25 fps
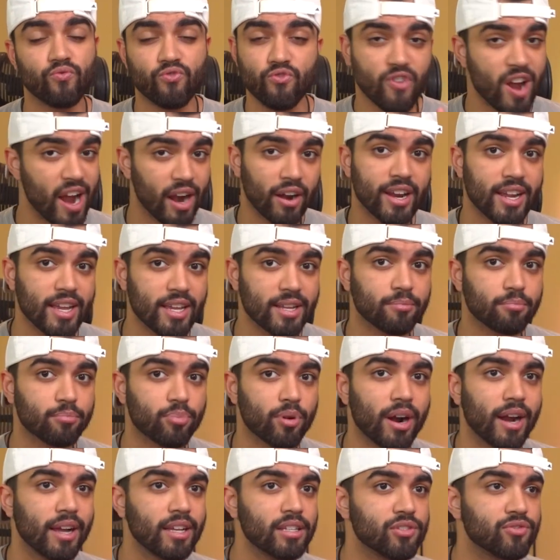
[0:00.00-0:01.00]
vary in
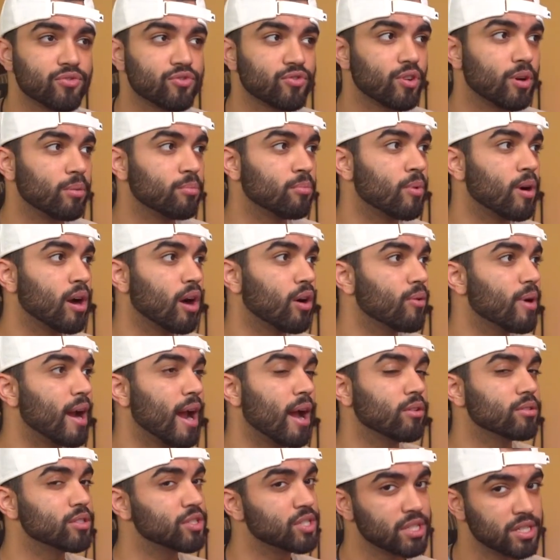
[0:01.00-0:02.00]
price from
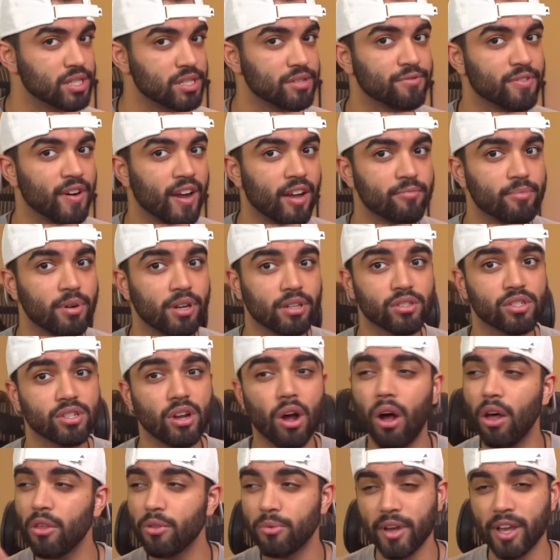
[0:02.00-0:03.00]
around 65 bucks
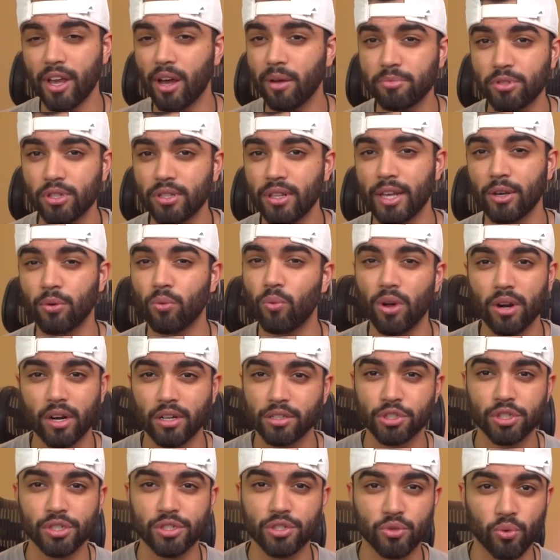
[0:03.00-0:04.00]
all the way up to like
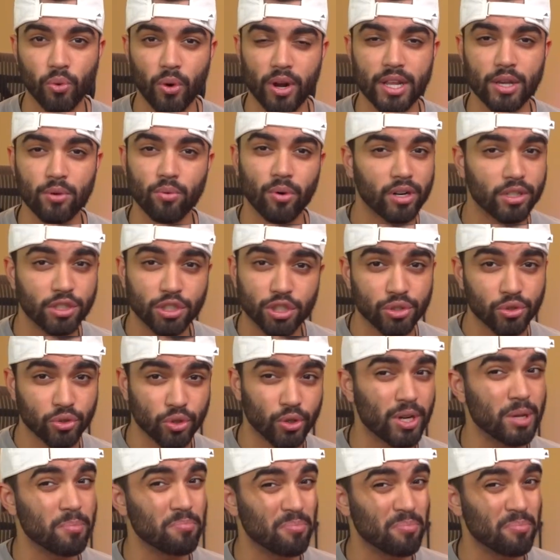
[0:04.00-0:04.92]
120, 130